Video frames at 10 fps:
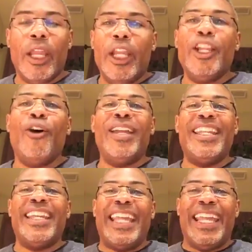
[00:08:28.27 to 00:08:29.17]
You know, in
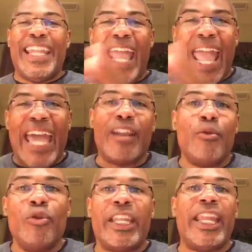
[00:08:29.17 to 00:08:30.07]
an
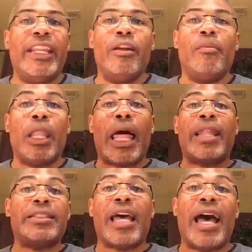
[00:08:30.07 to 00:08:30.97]
animal kingdom, a lot
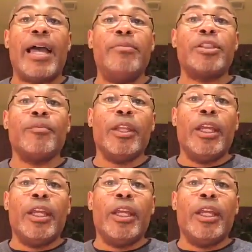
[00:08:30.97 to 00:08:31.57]
of times